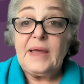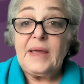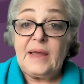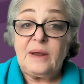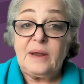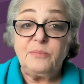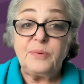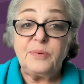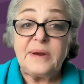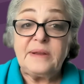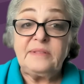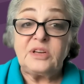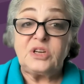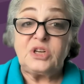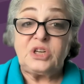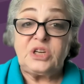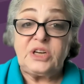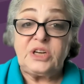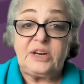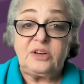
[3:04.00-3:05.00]
and bring the
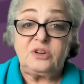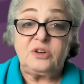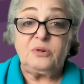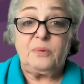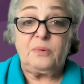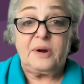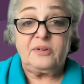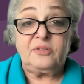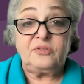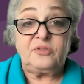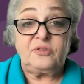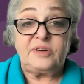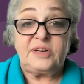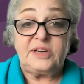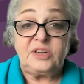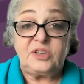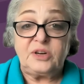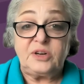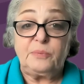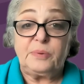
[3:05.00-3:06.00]
sheet to our
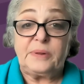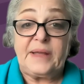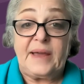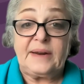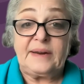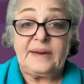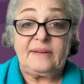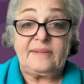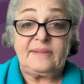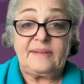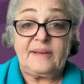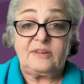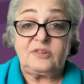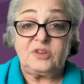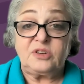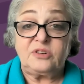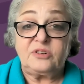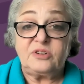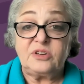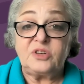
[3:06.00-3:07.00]
strategic planning
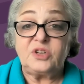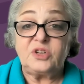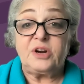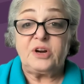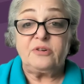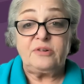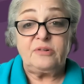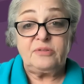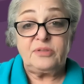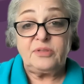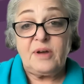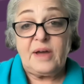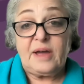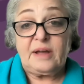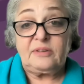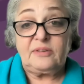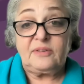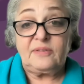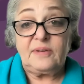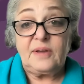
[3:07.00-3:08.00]
session to share your
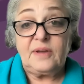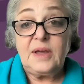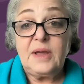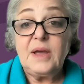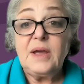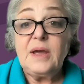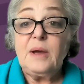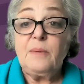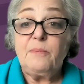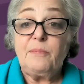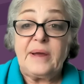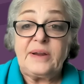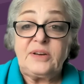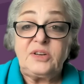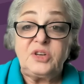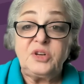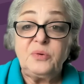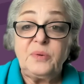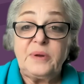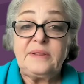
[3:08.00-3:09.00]
thoughts. By
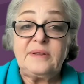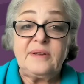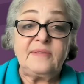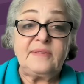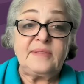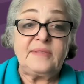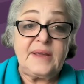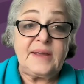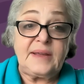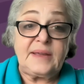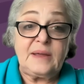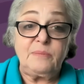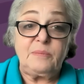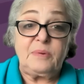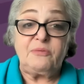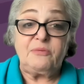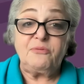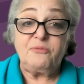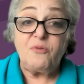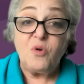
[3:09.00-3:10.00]
doing this thinking
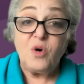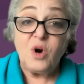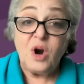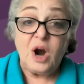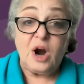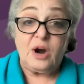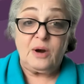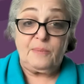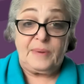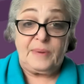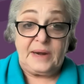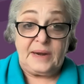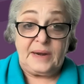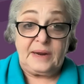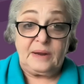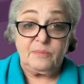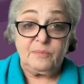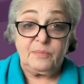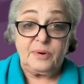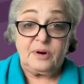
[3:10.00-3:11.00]
before our
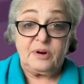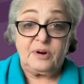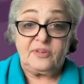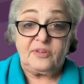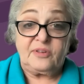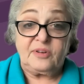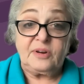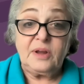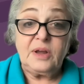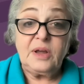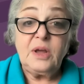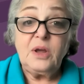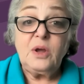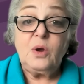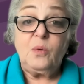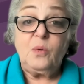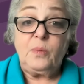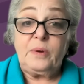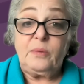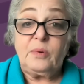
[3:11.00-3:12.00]
meeting in person,
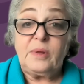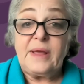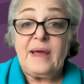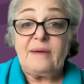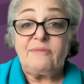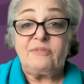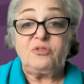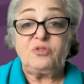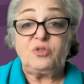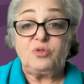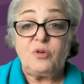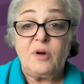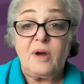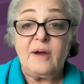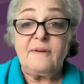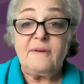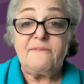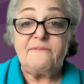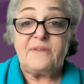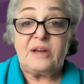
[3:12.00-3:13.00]
we will have a
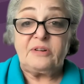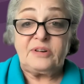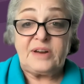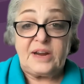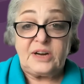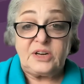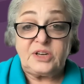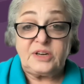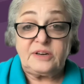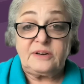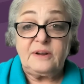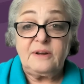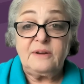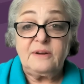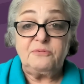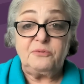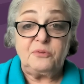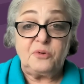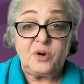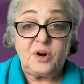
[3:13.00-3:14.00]
strong foundation
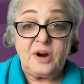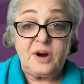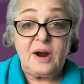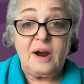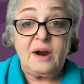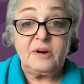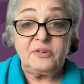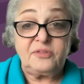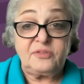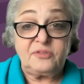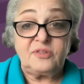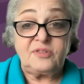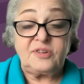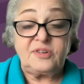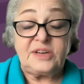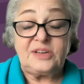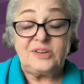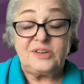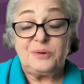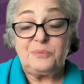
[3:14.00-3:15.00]
for our
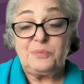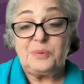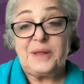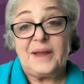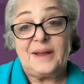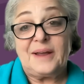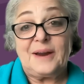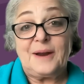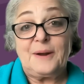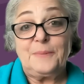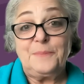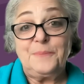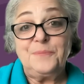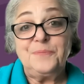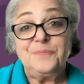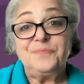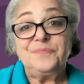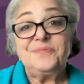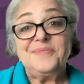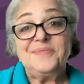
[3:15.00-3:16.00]
strategic planning.
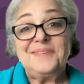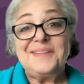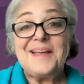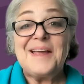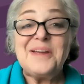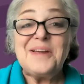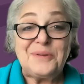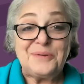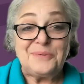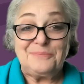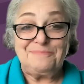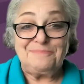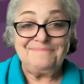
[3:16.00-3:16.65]
Thank you.